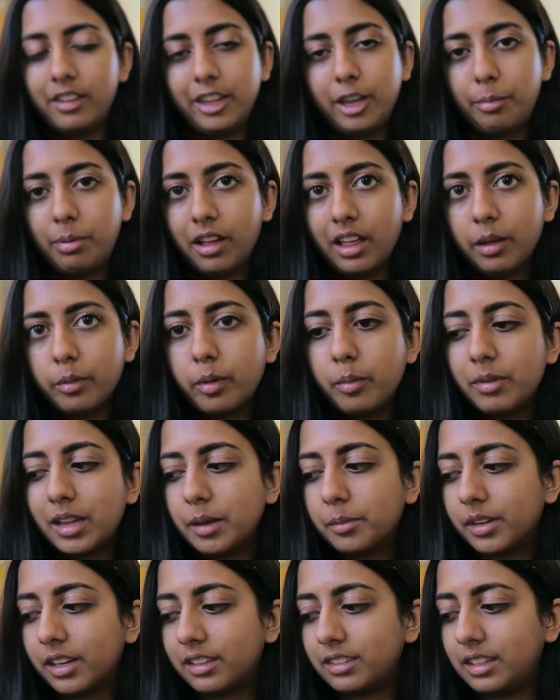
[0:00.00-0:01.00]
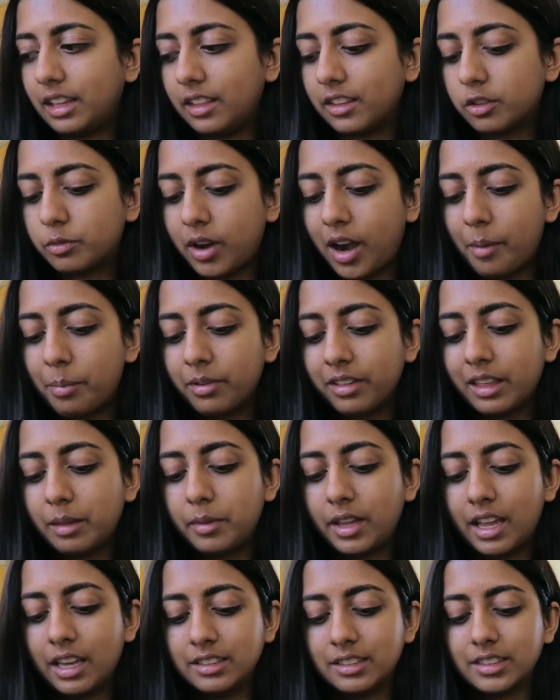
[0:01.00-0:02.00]
you probably won't be able to see this properly
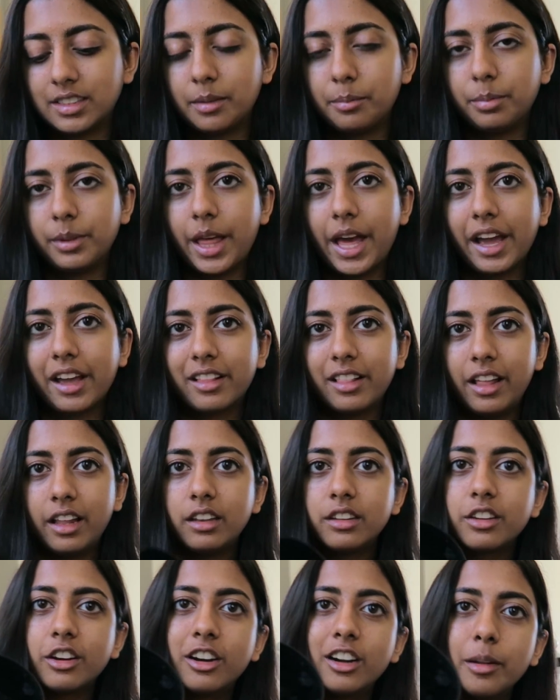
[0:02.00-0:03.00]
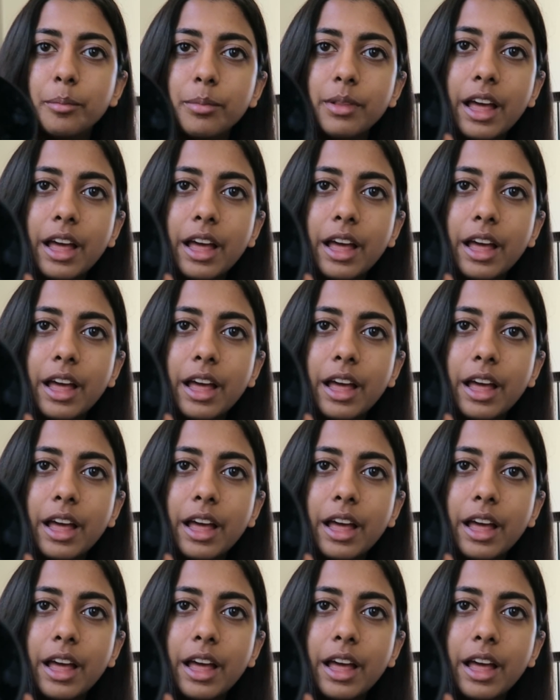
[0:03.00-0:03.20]
because it's a black cleanser in a